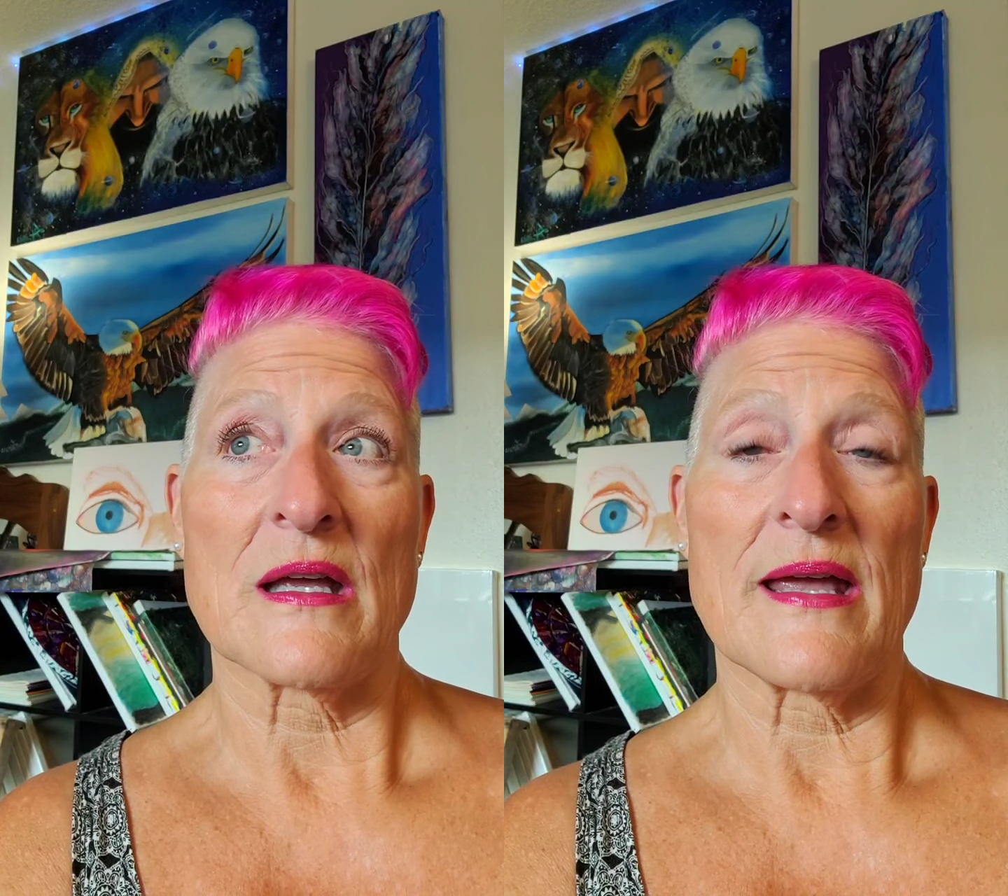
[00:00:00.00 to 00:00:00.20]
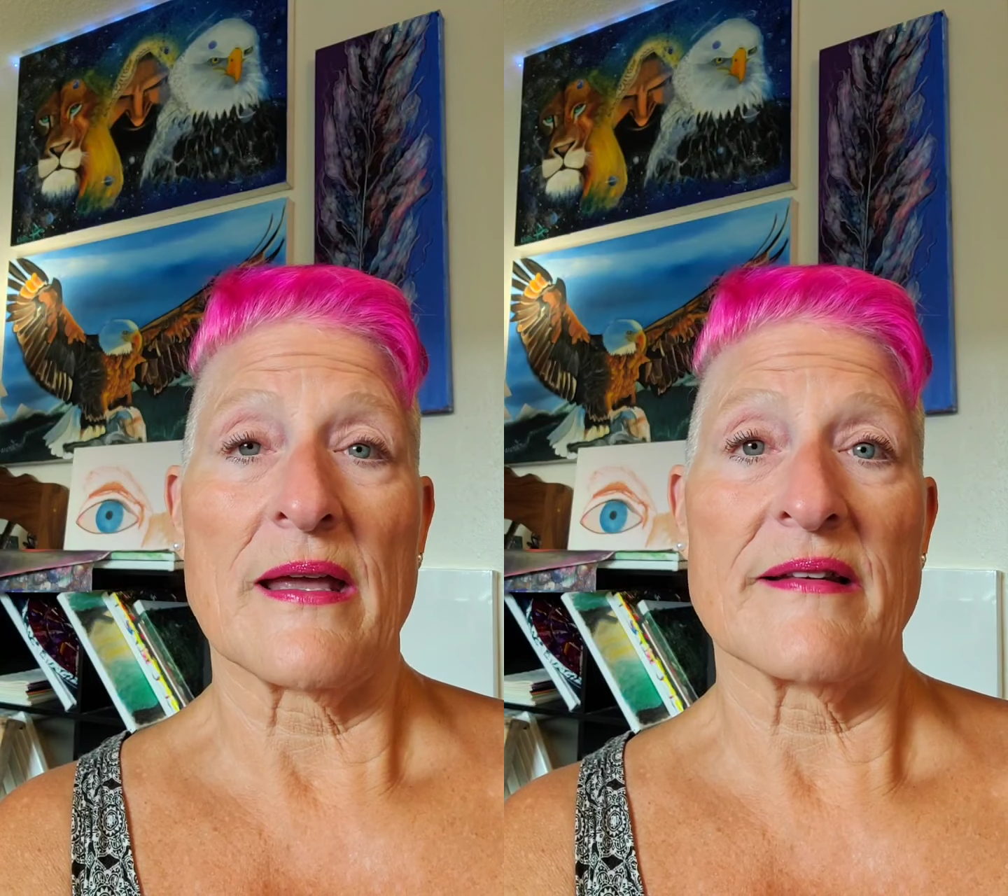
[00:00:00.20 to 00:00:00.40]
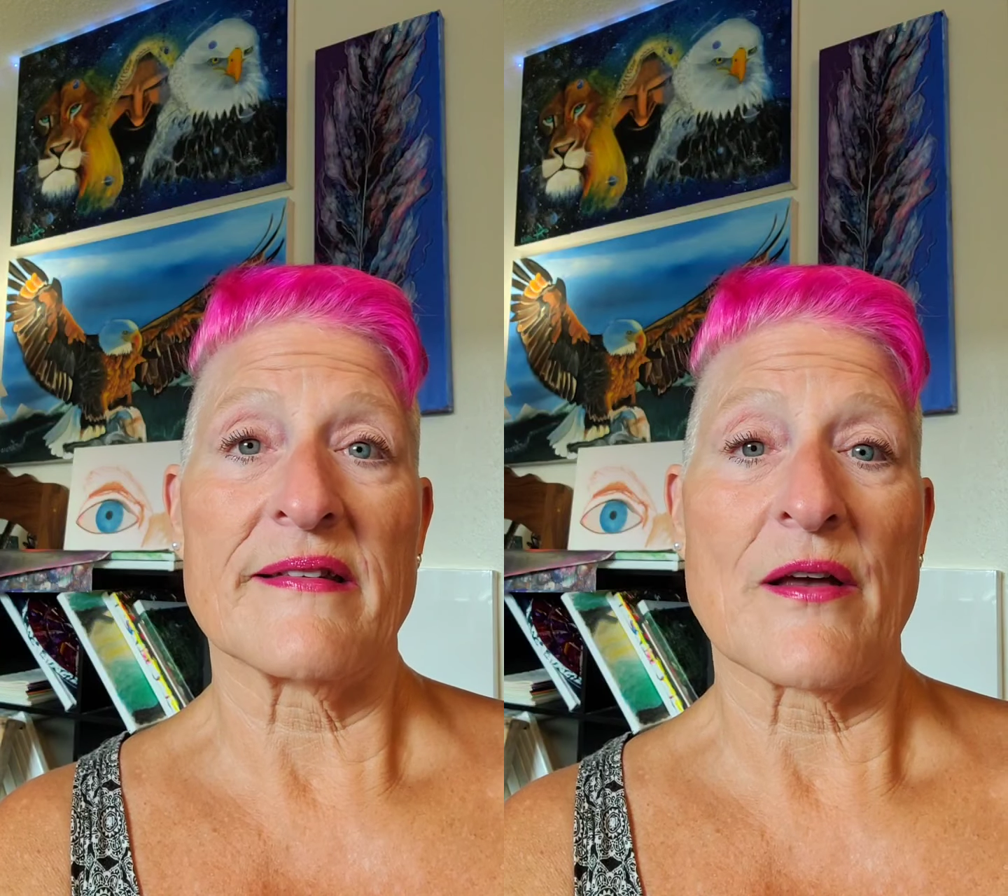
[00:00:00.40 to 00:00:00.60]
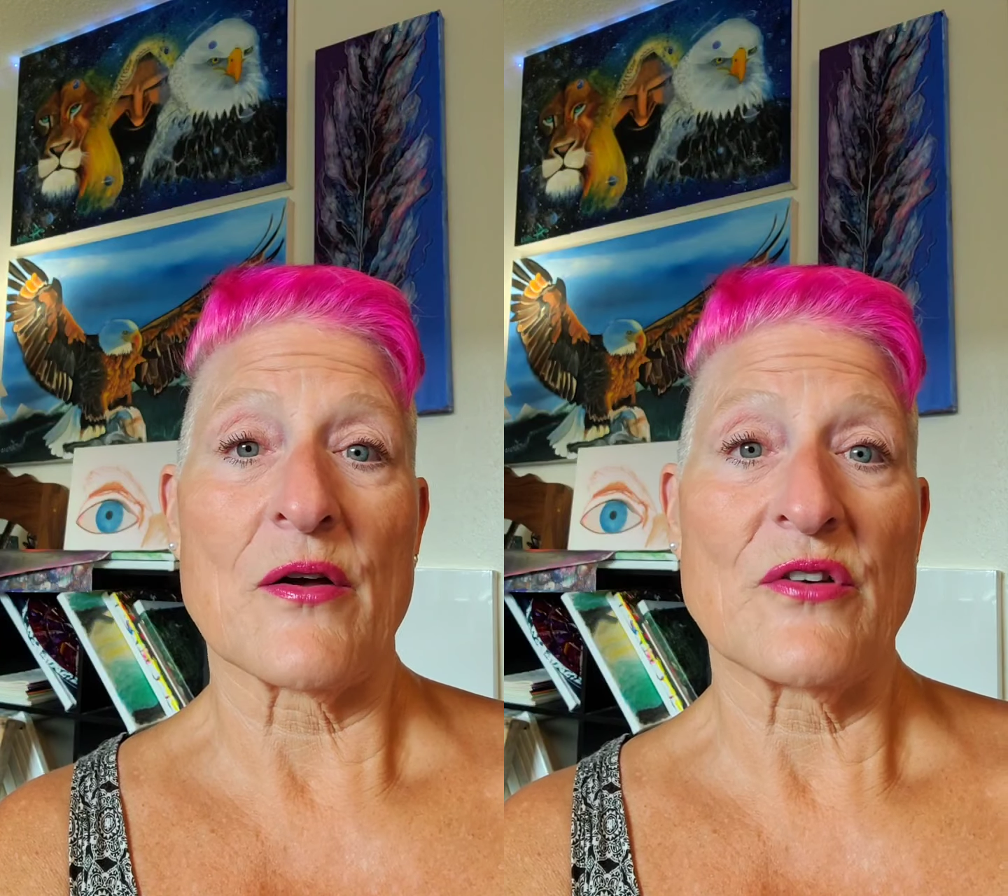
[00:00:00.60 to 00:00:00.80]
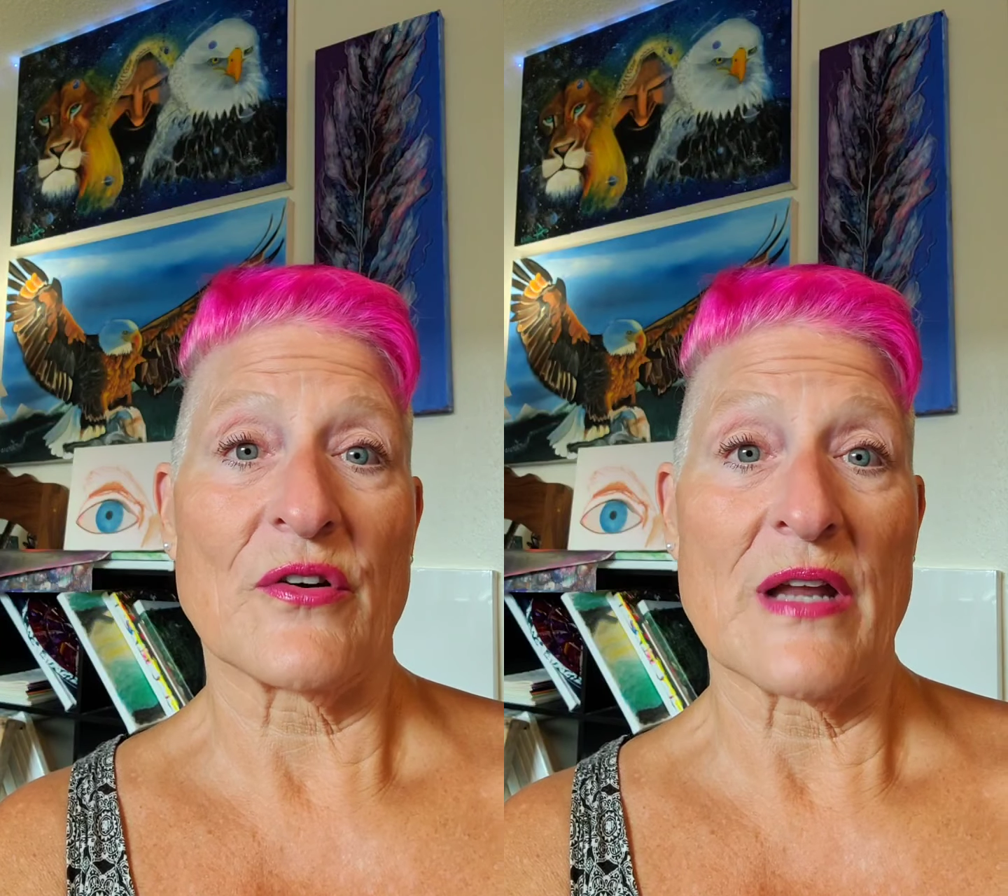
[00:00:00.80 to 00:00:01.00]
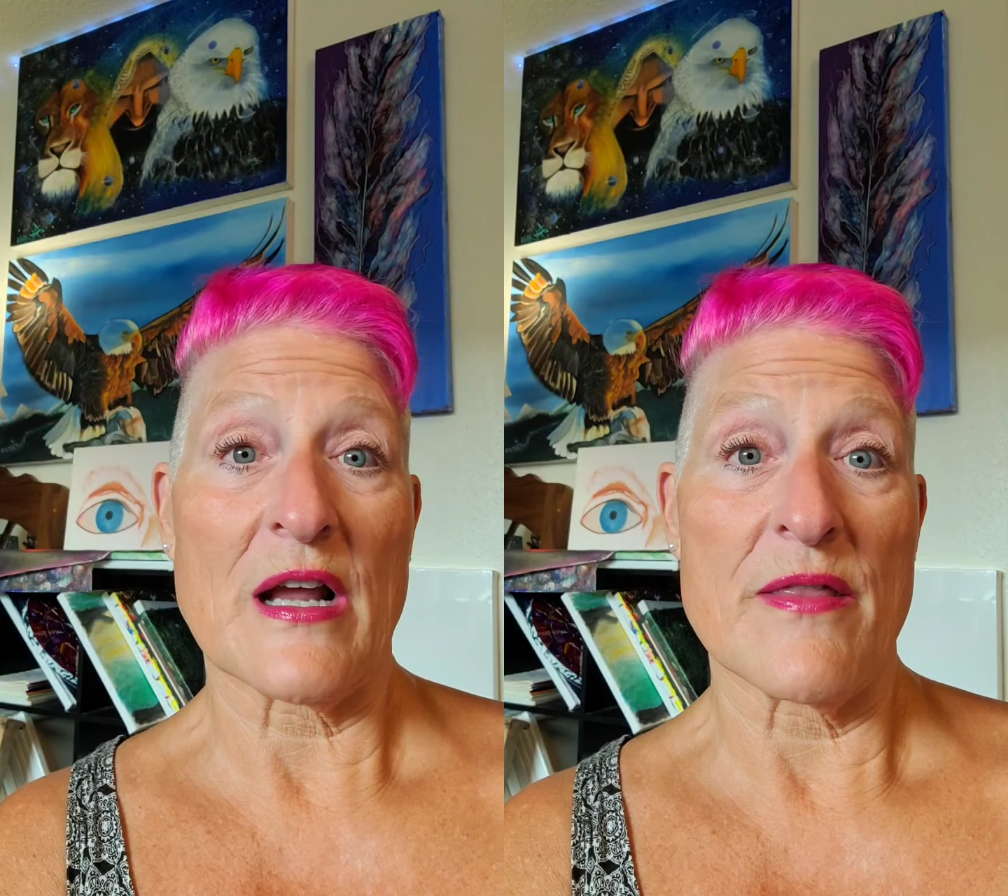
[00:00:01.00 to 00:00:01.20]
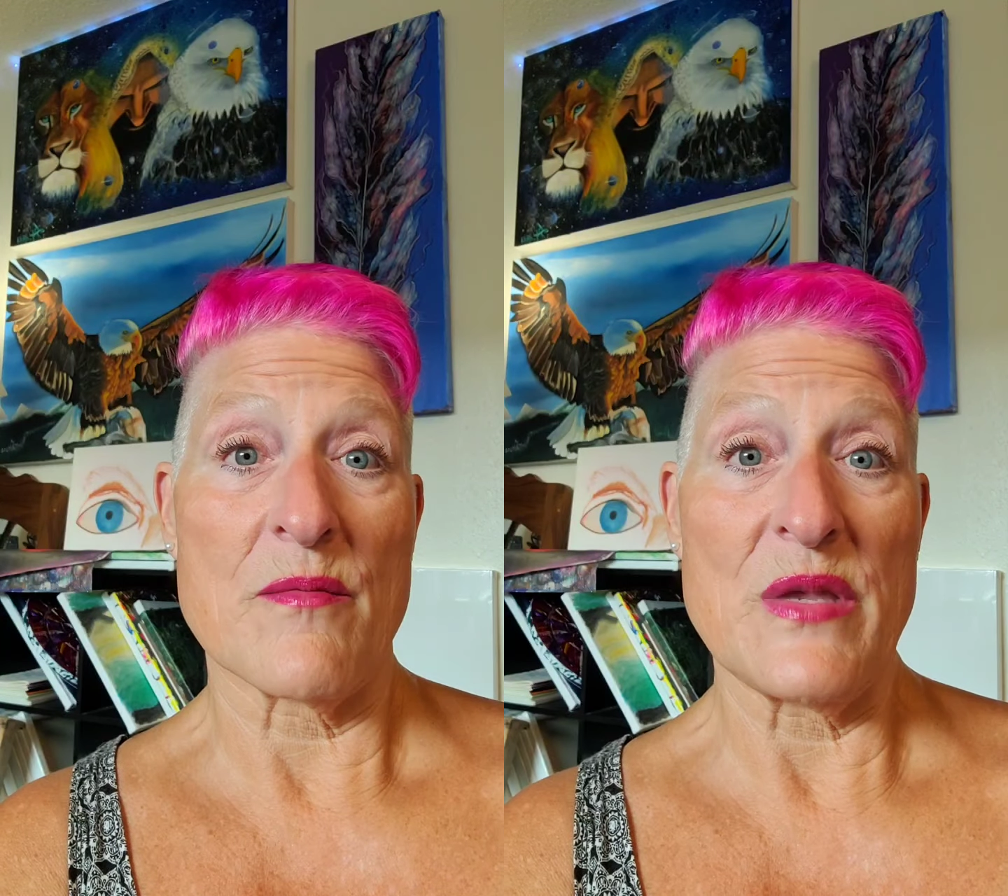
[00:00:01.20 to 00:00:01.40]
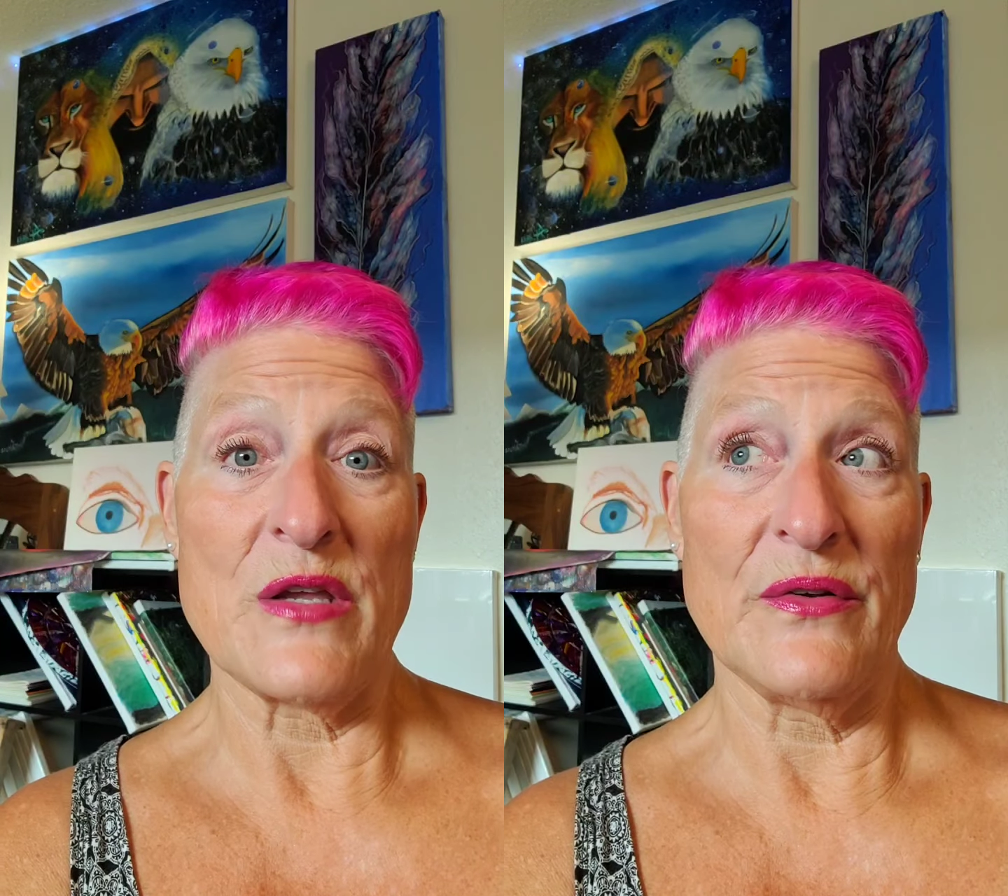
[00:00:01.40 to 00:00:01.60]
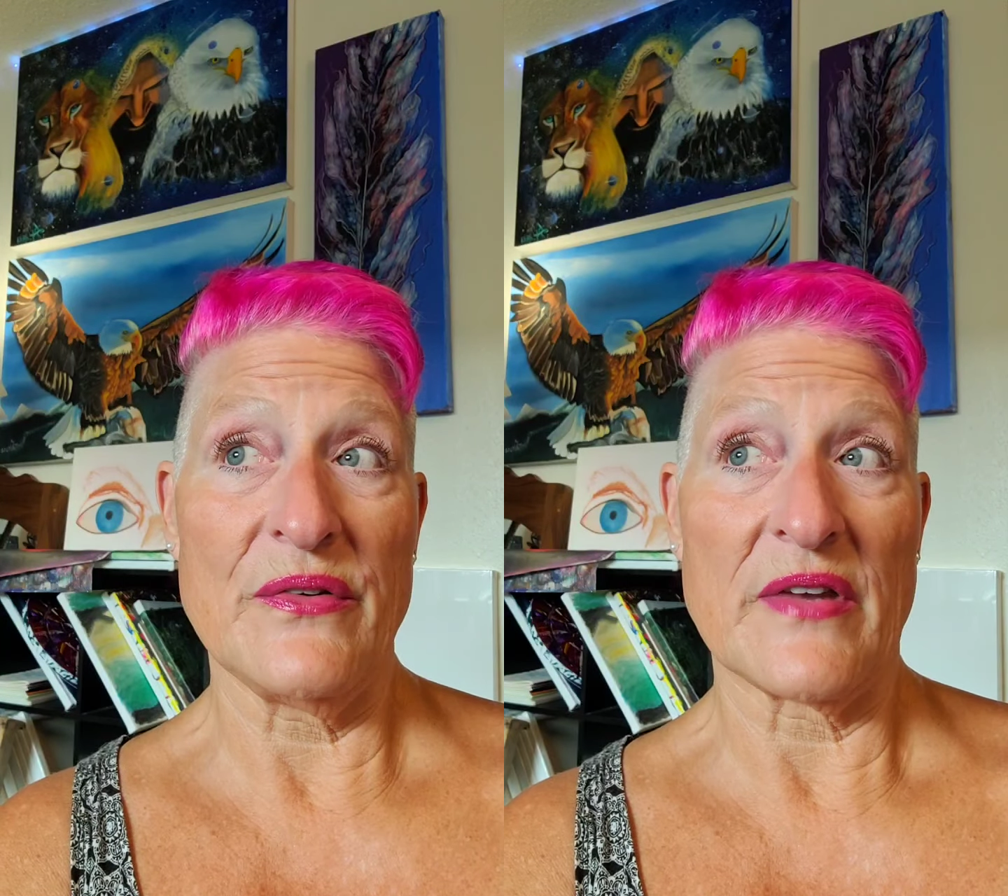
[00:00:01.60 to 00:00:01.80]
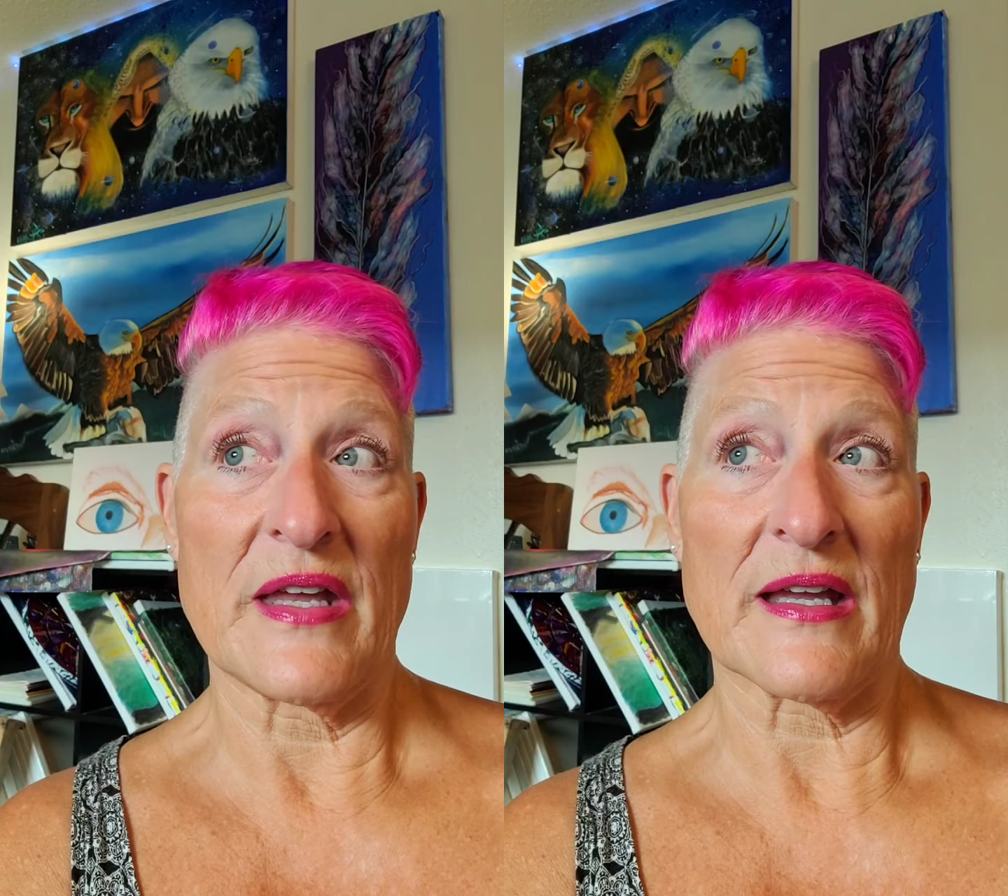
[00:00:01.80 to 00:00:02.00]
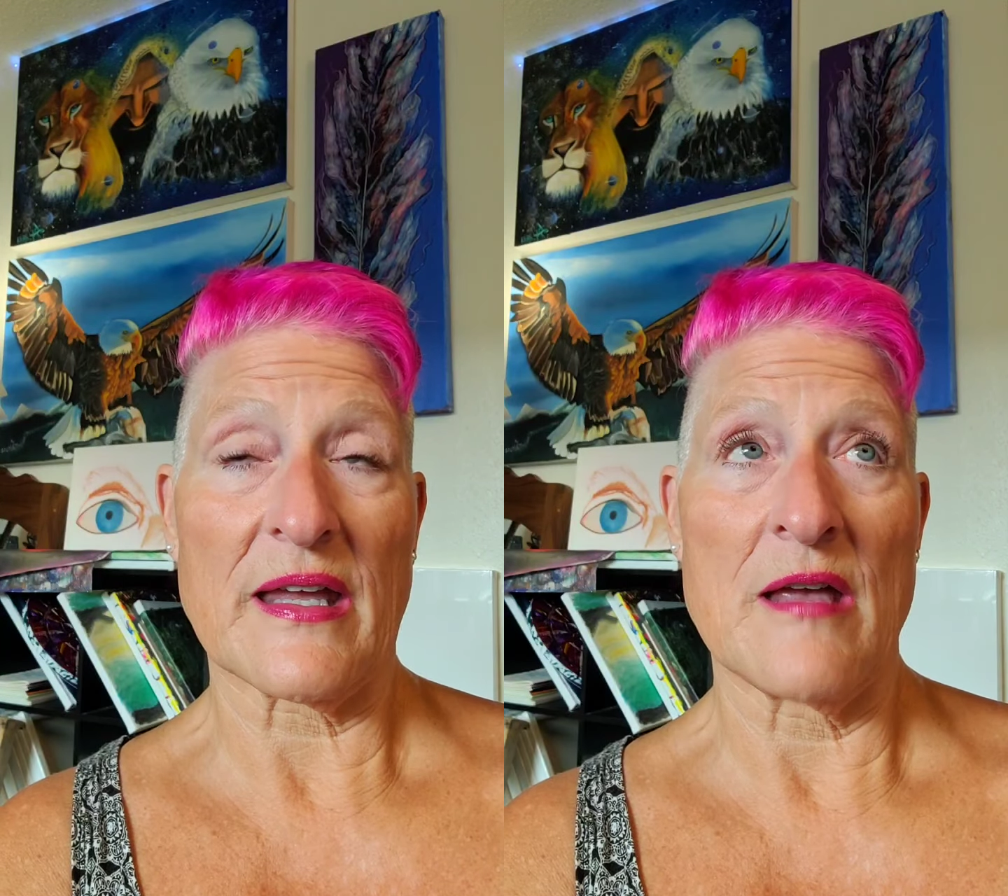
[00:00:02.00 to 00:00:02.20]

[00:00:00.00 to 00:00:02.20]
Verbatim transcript: And so turning on the music